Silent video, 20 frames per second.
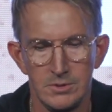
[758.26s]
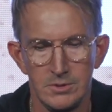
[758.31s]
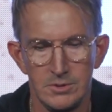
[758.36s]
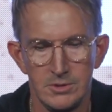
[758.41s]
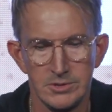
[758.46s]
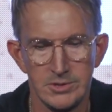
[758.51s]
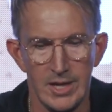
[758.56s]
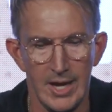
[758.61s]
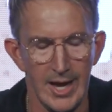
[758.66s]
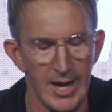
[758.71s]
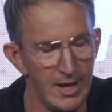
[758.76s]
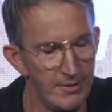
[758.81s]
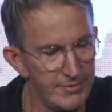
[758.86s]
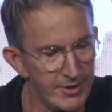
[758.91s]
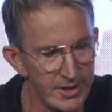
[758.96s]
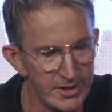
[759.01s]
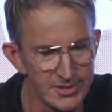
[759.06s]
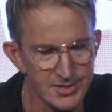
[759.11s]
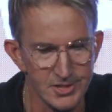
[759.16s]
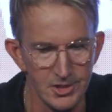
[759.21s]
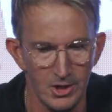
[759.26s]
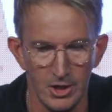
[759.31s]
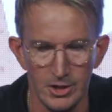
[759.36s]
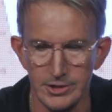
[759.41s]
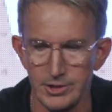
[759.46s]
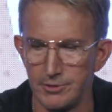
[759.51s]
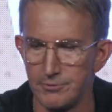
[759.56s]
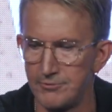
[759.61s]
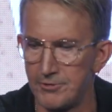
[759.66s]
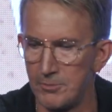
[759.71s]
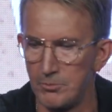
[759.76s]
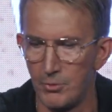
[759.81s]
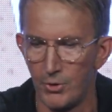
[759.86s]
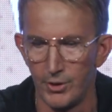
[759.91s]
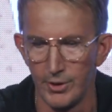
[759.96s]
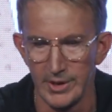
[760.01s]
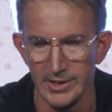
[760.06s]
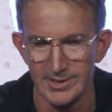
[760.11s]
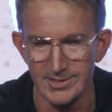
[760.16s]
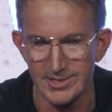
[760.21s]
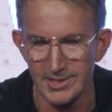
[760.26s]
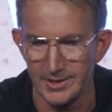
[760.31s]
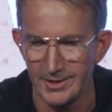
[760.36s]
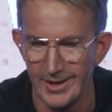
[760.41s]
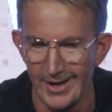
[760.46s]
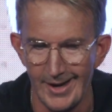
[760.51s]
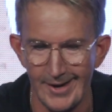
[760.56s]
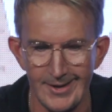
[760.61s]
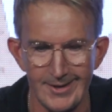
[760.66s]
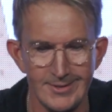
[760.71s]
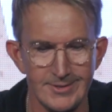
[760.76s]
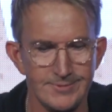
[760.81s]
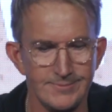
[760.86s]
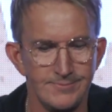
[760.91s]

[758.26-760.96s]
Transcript: There's a heaviness on you from morning till night.